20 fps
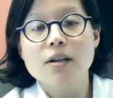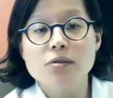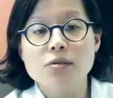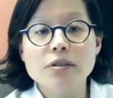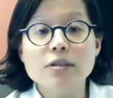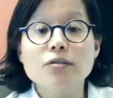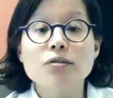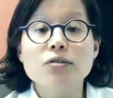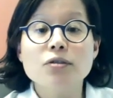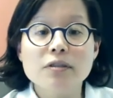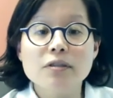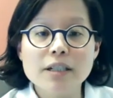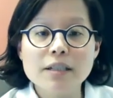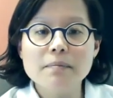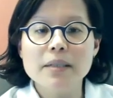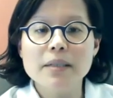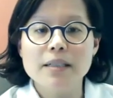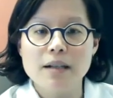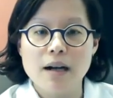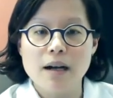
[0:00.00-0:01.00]
So the
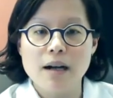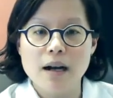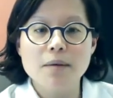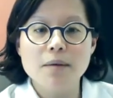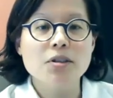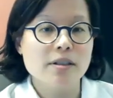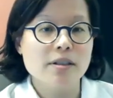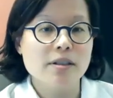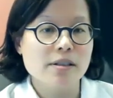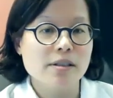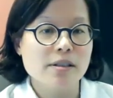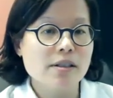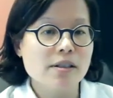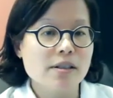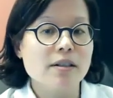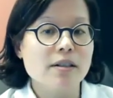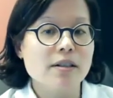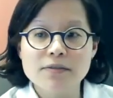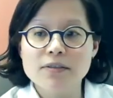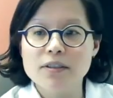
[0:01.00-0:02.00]
treatment options are
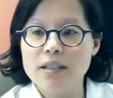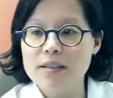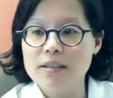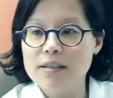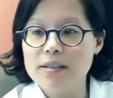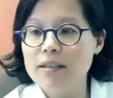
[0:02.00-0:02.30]
different.